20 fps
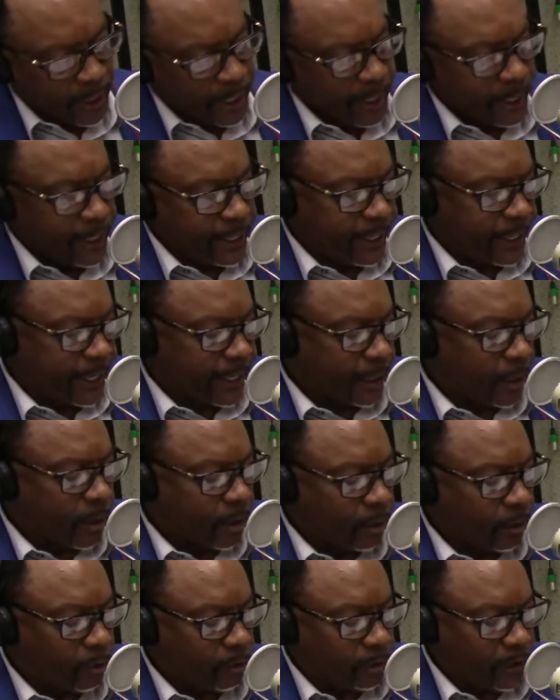In a
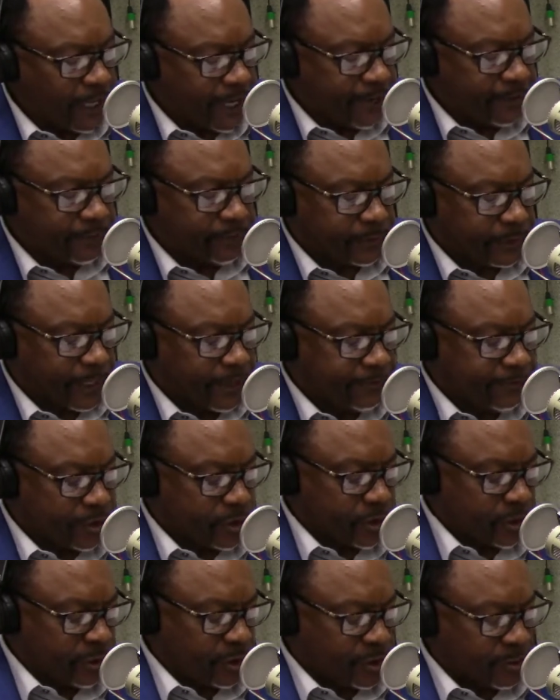whole life
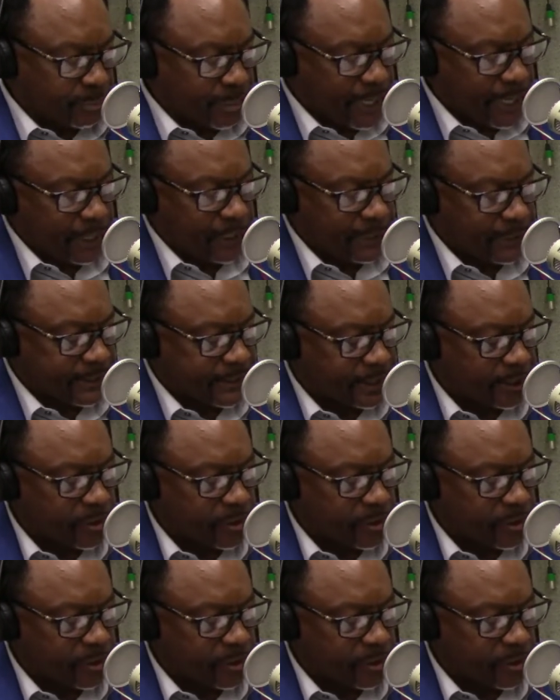insurance policy,